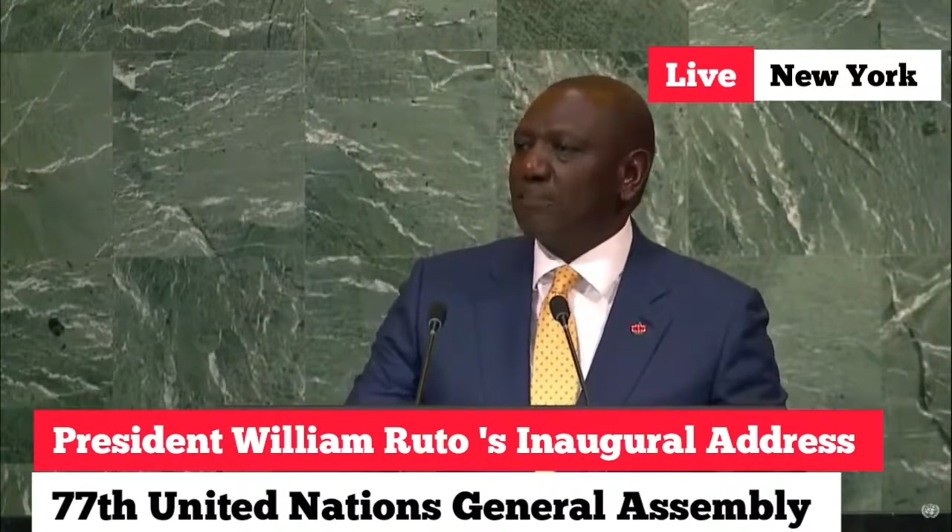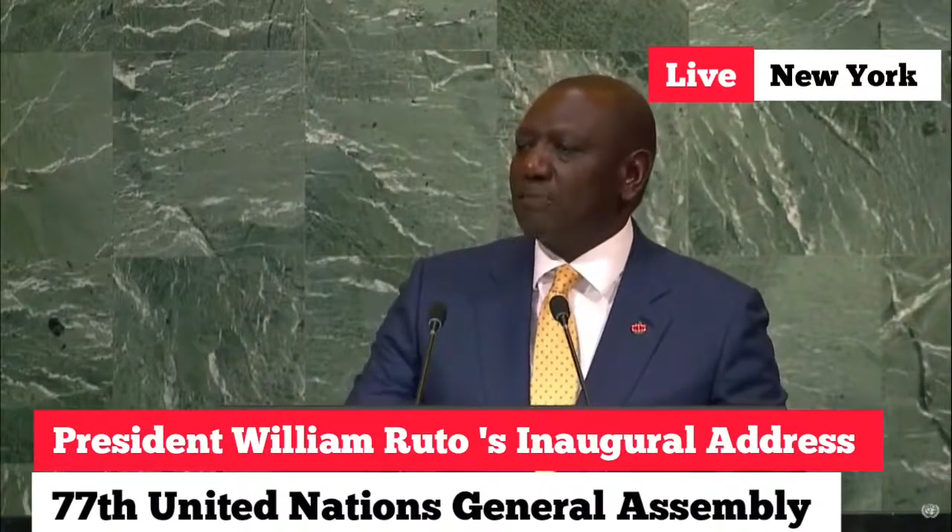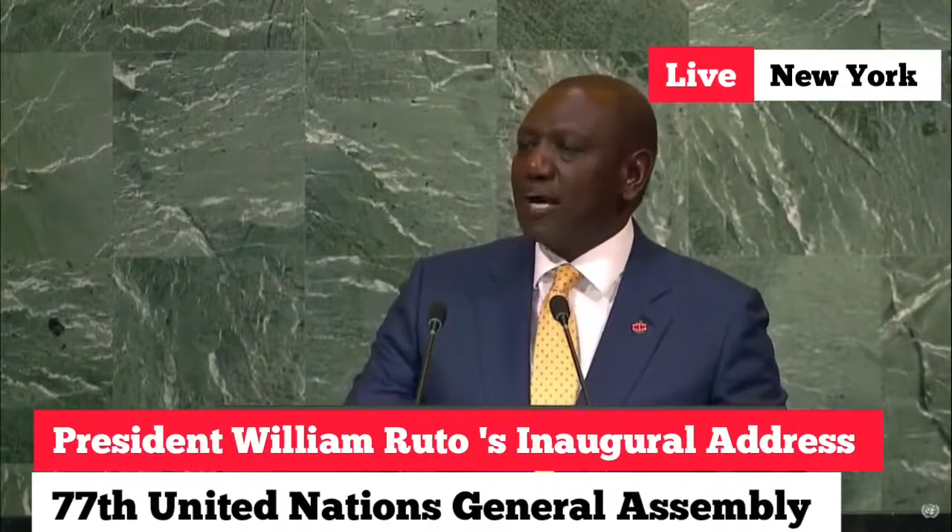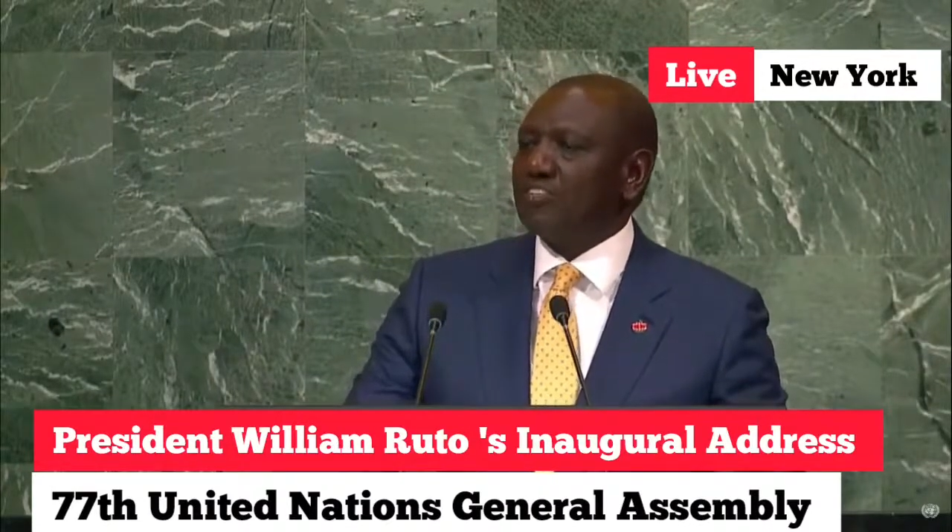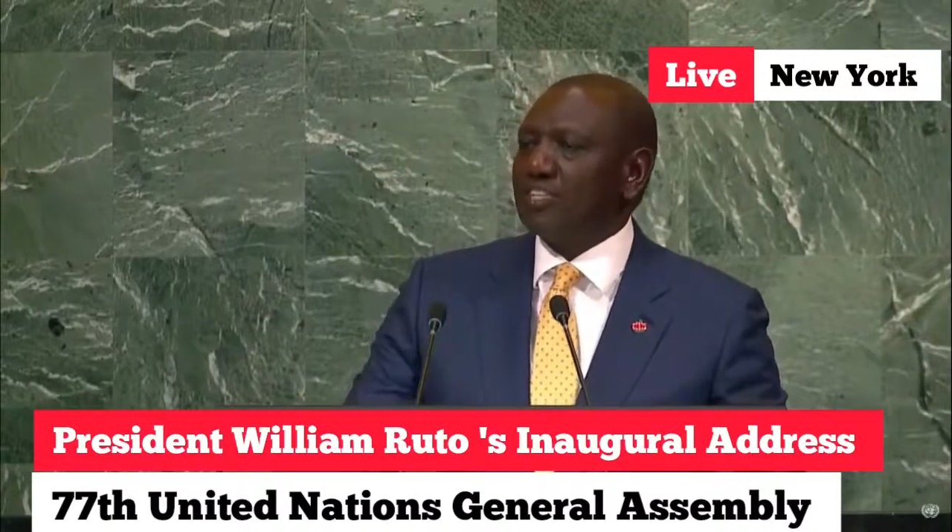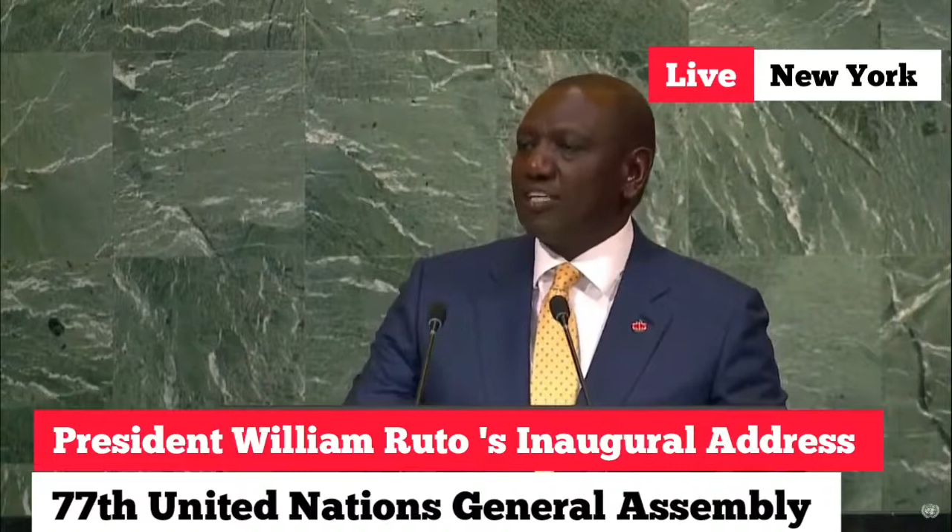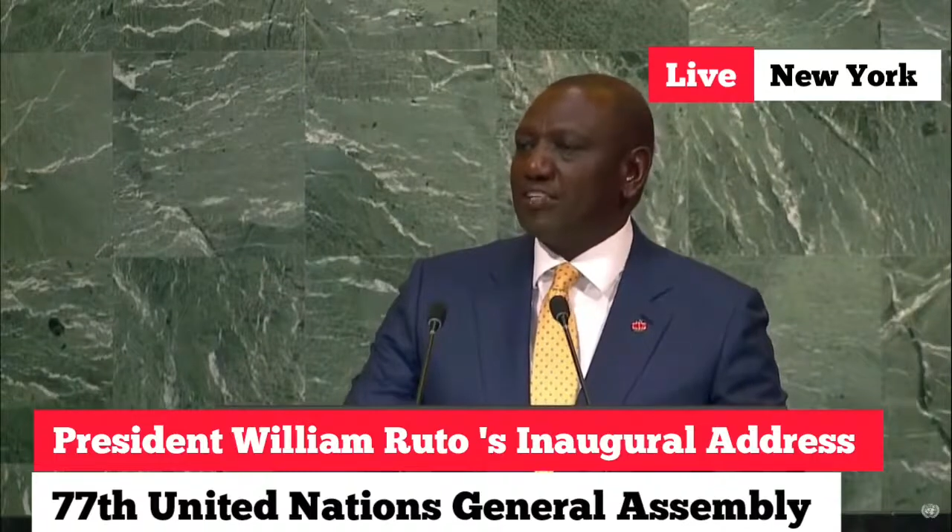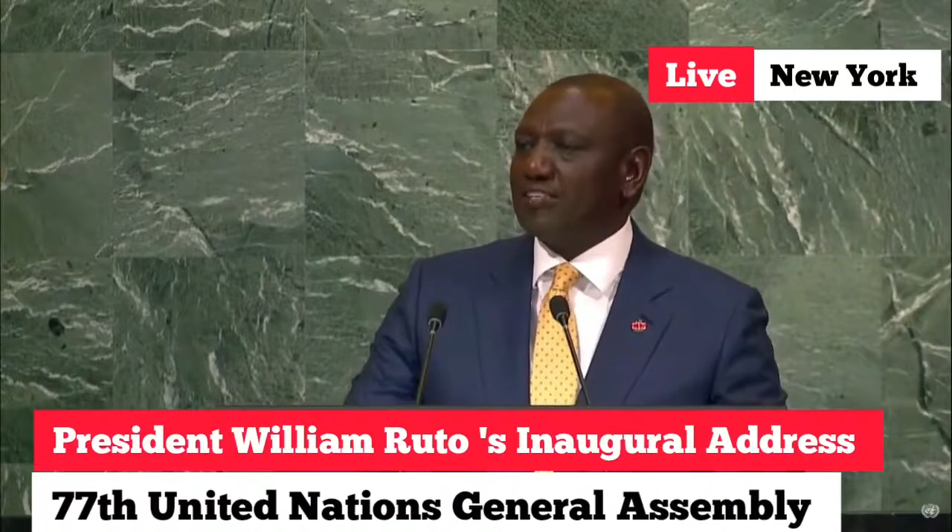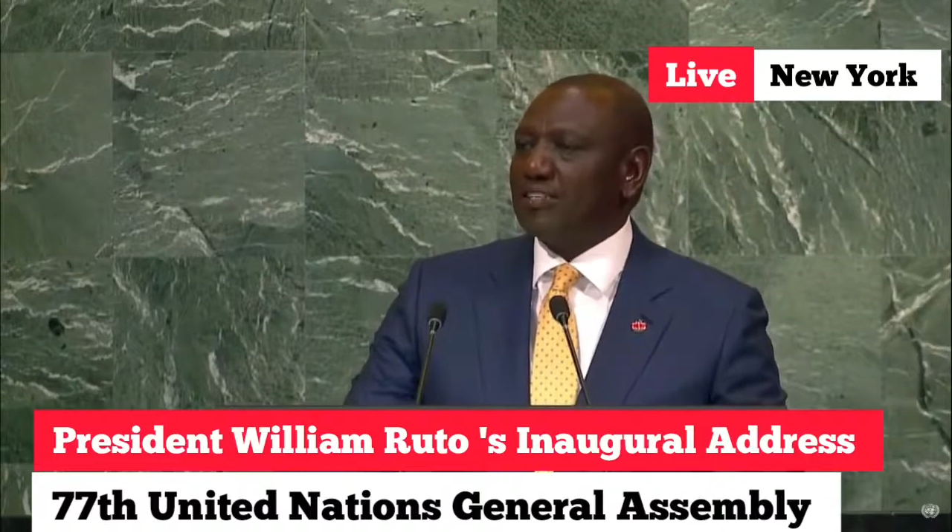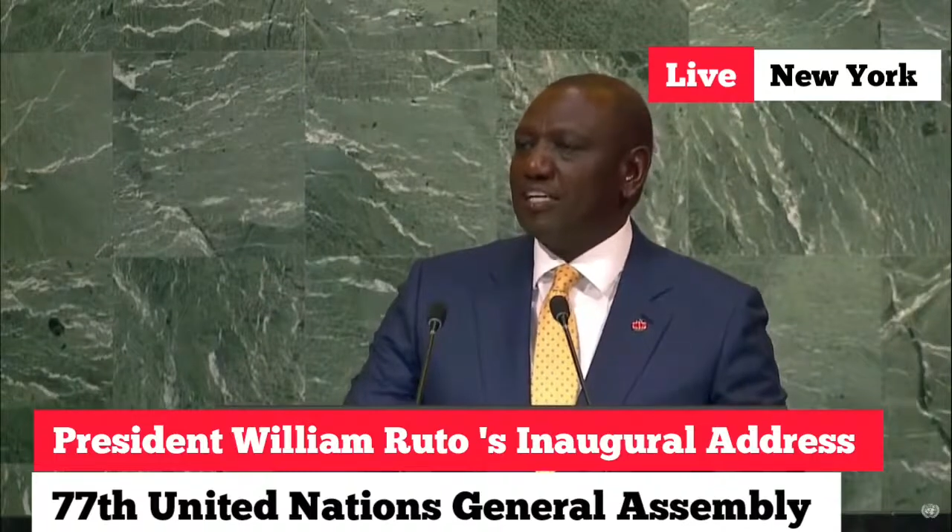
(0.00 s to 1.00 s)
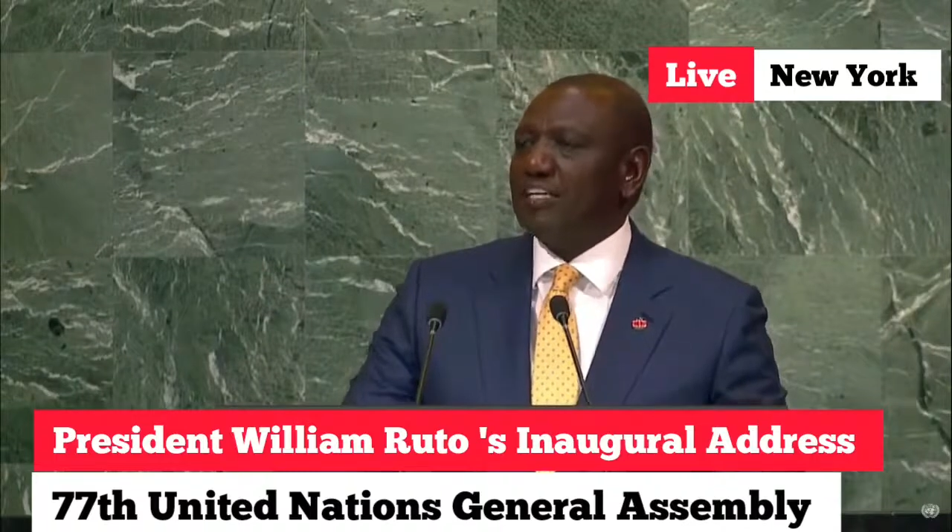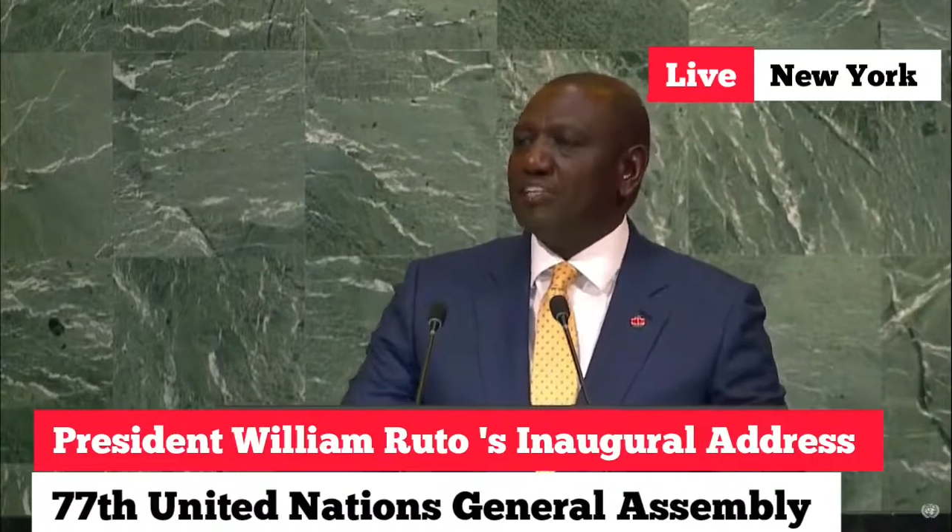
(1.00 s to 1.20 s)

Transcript: supply chains